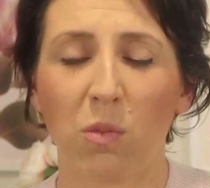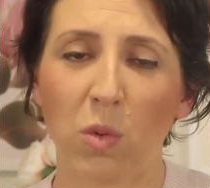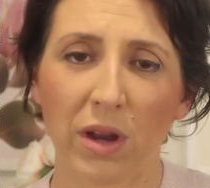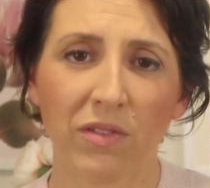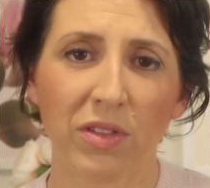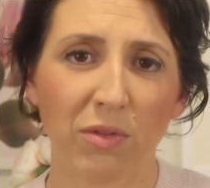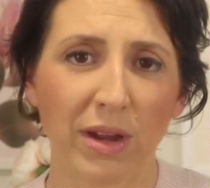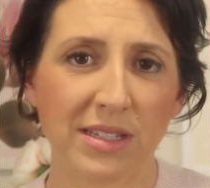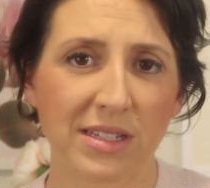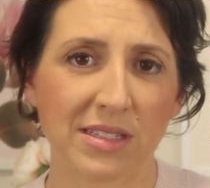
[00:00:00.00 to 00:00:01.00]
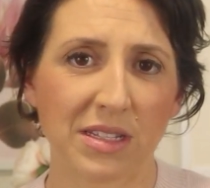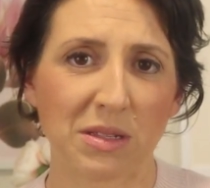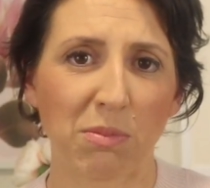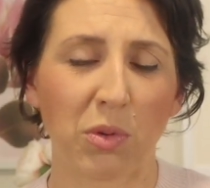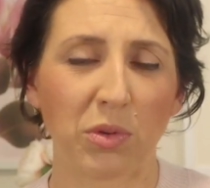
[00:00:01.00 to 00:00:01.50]
one of the reasons
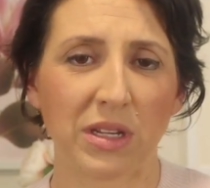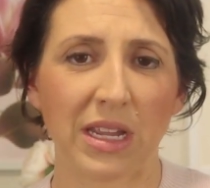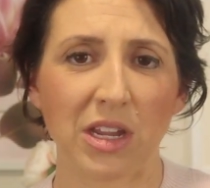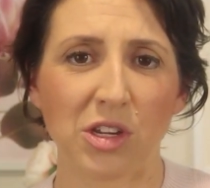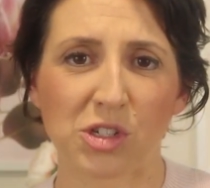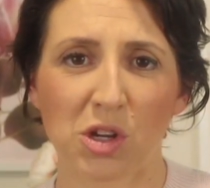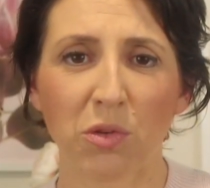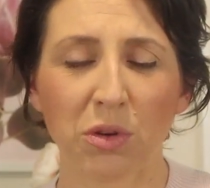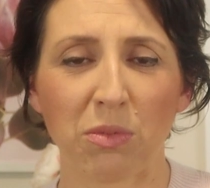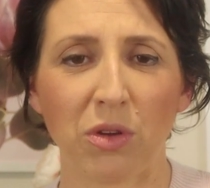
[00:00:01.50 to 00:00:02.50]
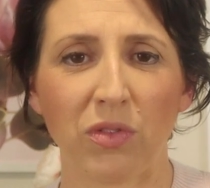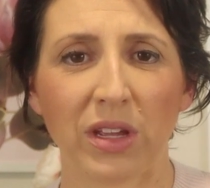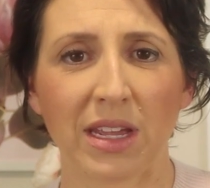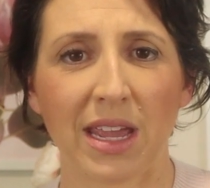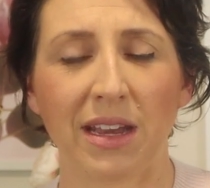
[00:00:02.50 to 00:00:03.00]
it's important to get your shoulder
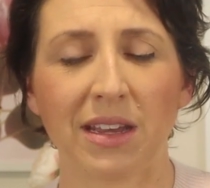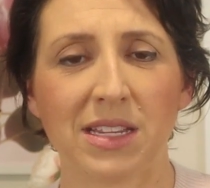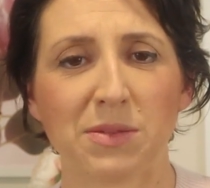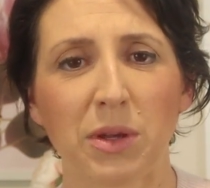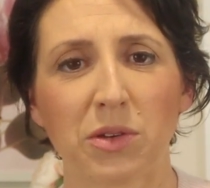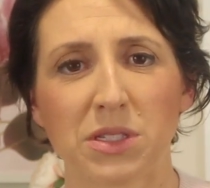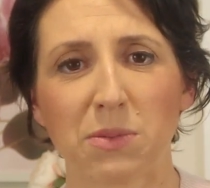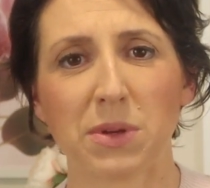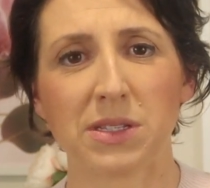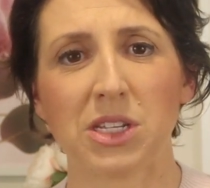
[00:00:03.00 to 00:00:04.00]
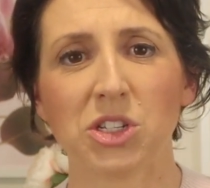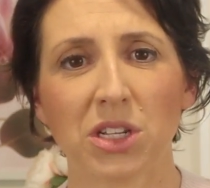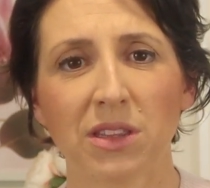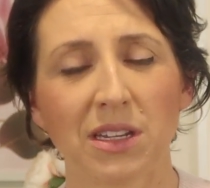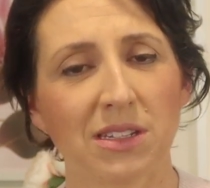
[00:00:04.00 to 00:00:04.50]
moving again is because the
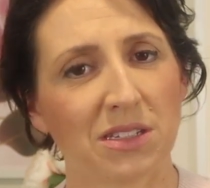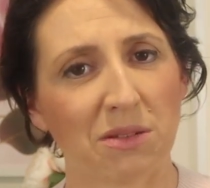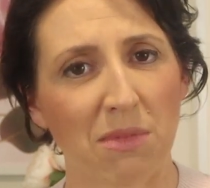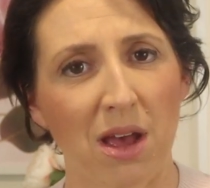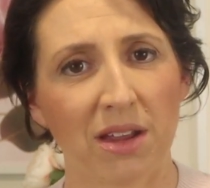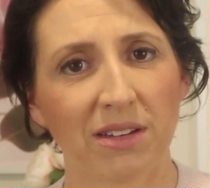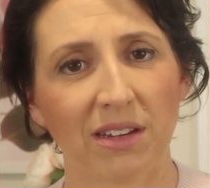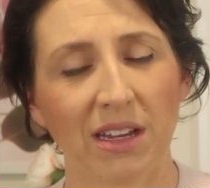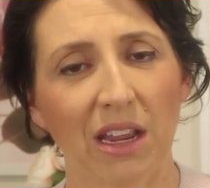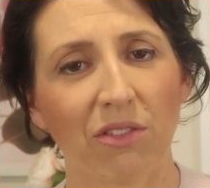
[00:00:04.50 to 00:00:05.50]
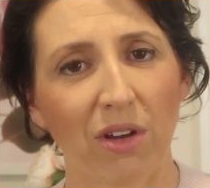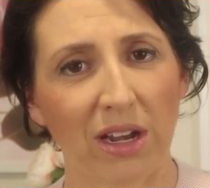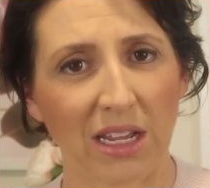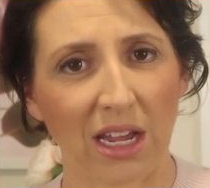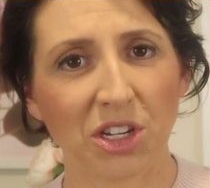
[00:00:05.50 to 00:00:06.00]
position that is demanded in
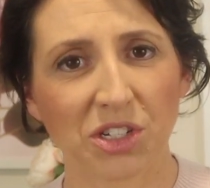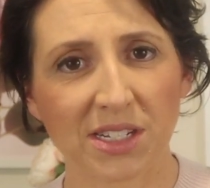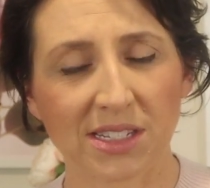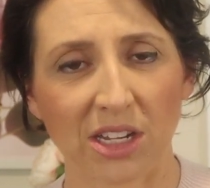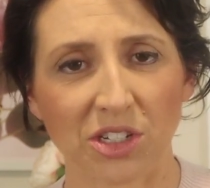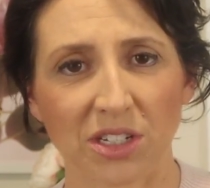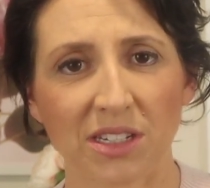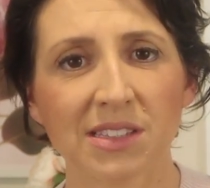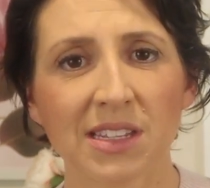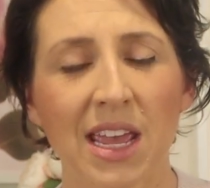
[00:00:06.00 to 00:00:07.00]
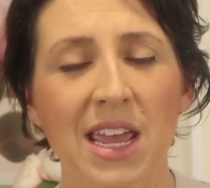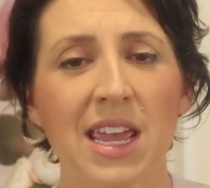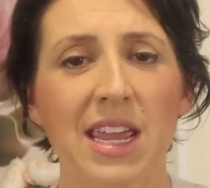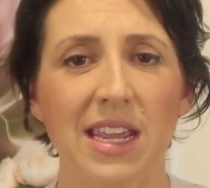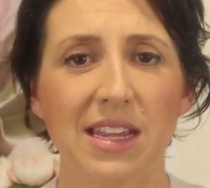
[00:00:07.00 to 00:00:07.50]
radiation sessions
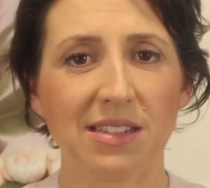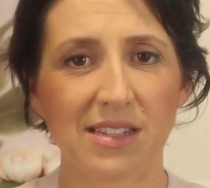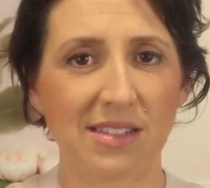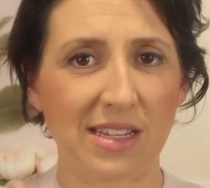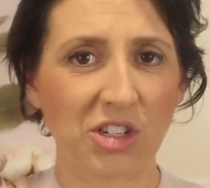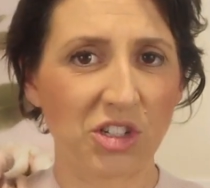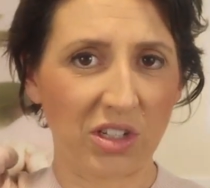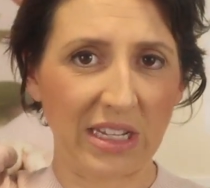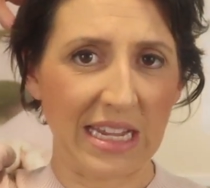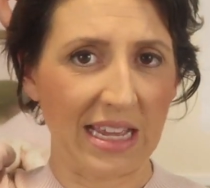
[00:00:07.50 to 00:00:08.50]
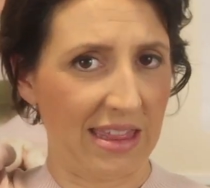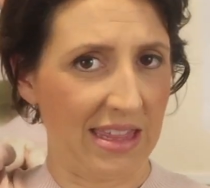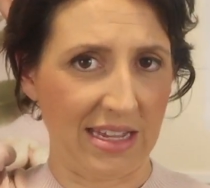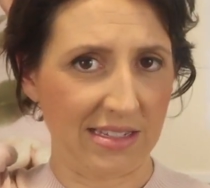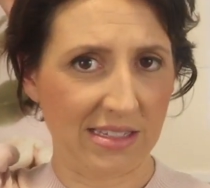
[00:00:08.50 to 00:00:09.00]
is essentially
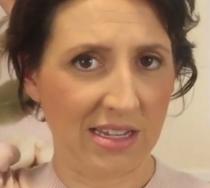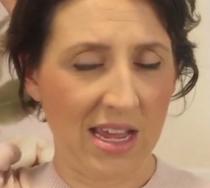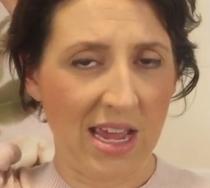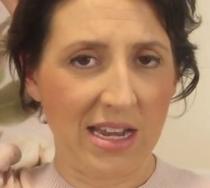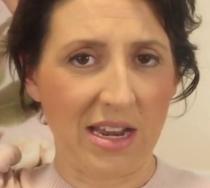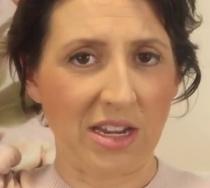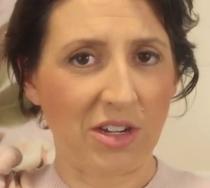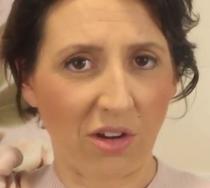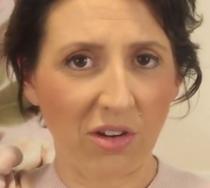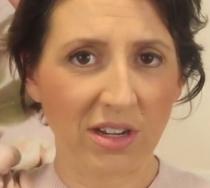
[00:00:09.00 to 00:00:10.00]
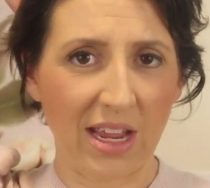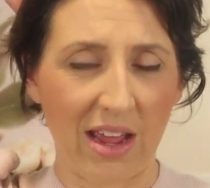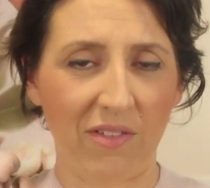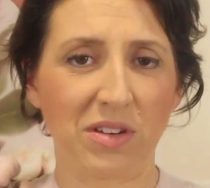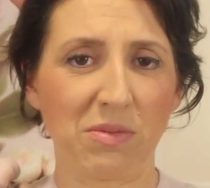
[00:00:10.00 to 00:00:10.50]
this. Now you don't
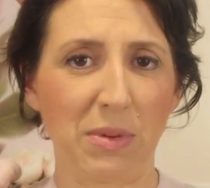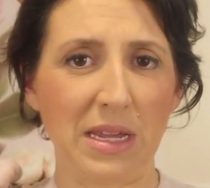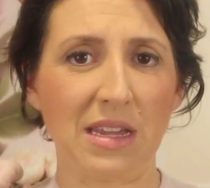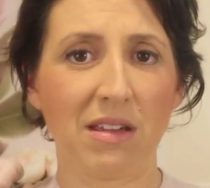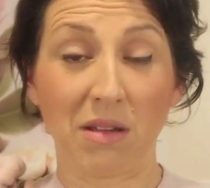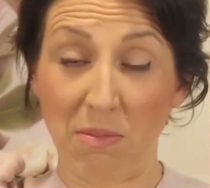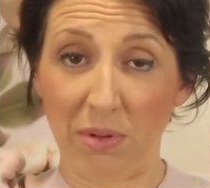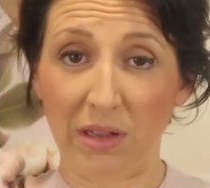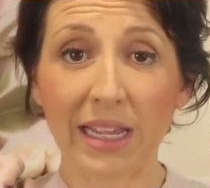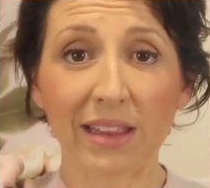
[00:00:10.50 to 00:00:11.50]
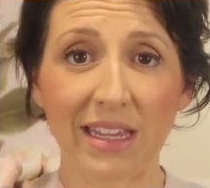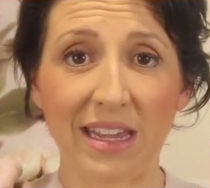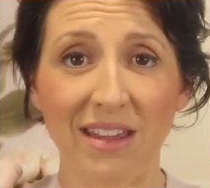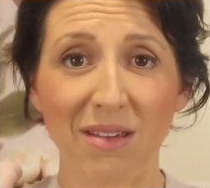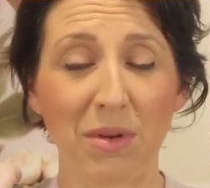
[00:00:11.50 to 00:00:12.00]
have to be completely
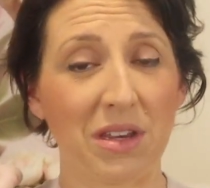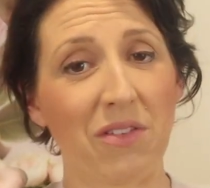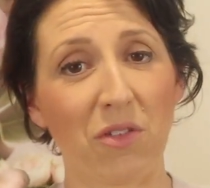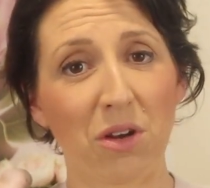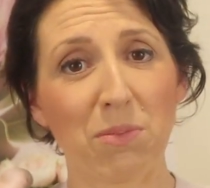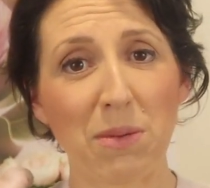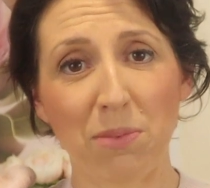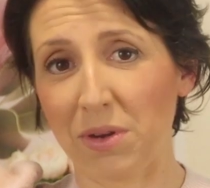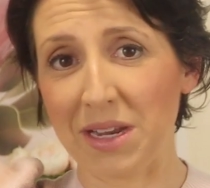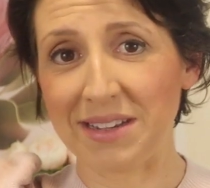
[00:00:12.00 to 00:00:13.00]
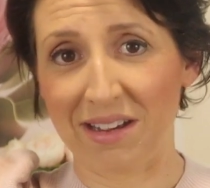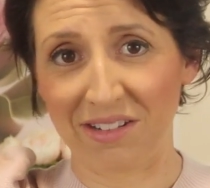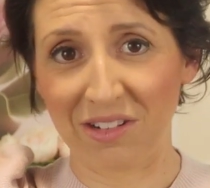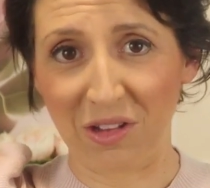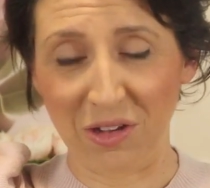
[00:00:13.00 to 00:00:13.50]
here, but you've got to be pretty
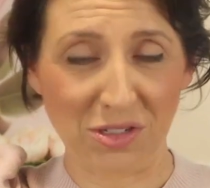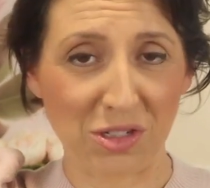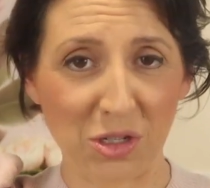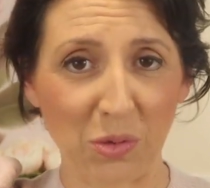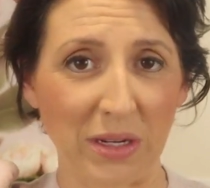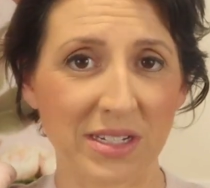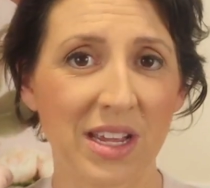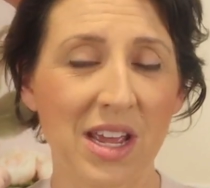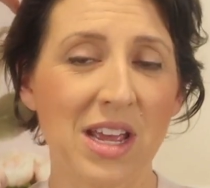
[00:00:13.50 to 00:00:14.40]
darn close to it.